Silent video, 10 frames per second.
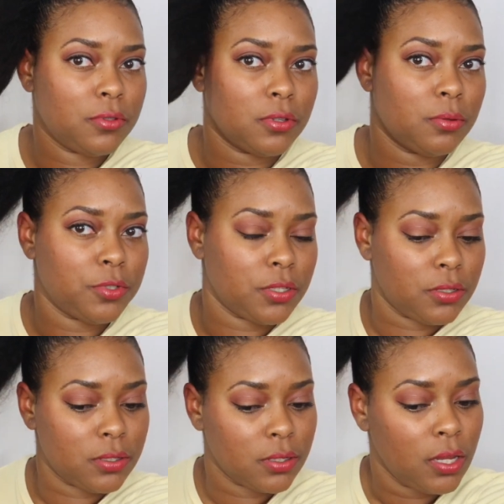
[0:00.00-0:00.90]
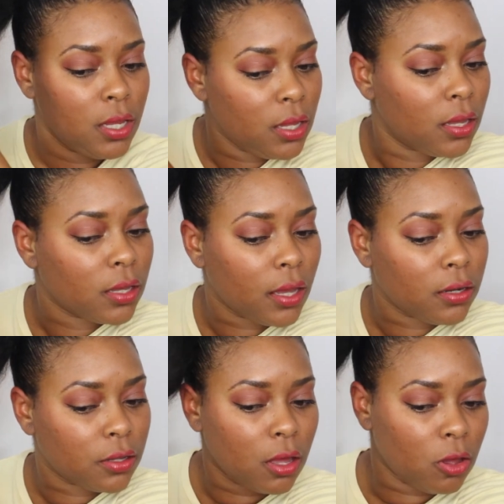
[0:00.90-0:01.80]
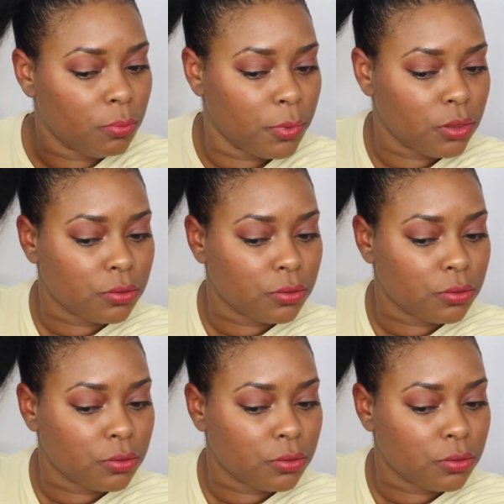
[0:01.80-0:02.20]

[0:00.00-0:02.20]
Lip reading: So I'm just kind of combing